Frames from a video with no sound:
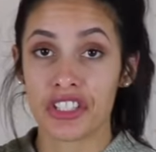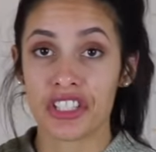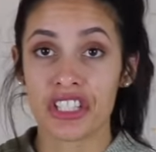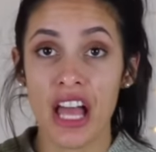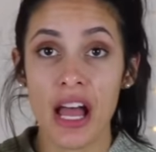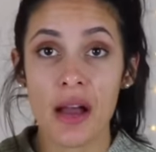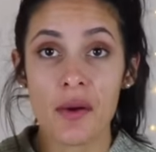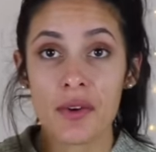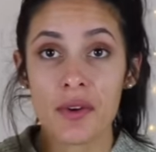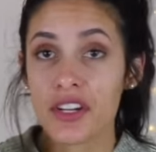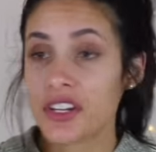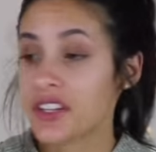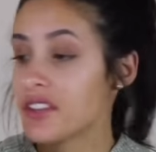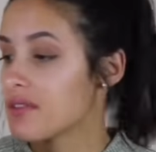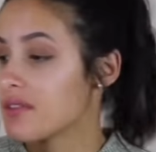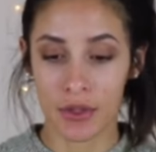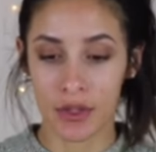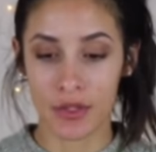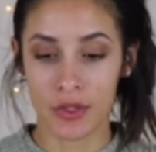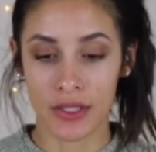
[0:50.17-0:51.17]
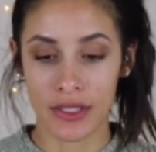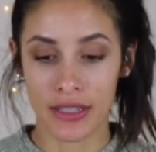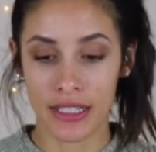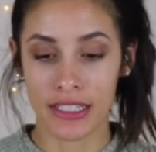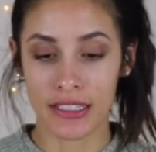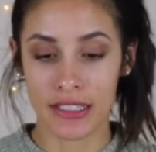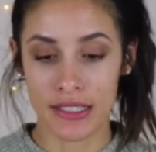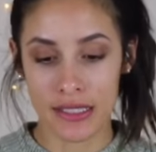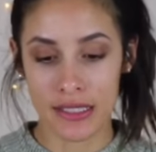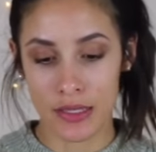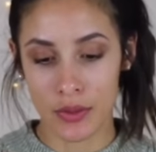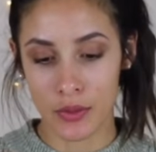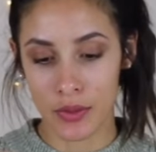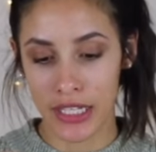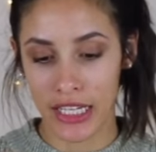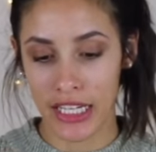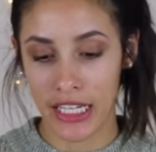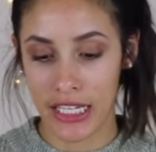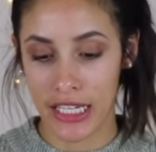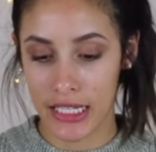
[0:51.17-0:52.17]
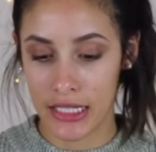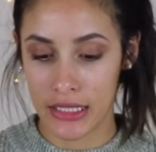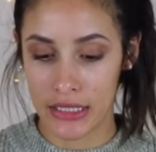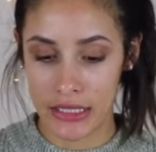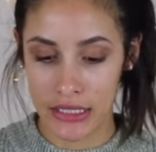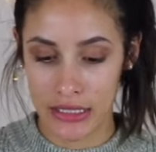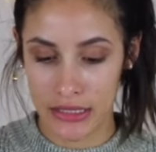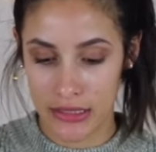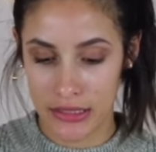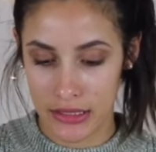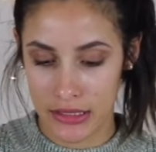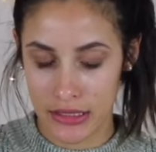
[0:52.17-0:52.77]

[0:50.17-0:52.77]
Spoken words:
sour. They're in like this little can.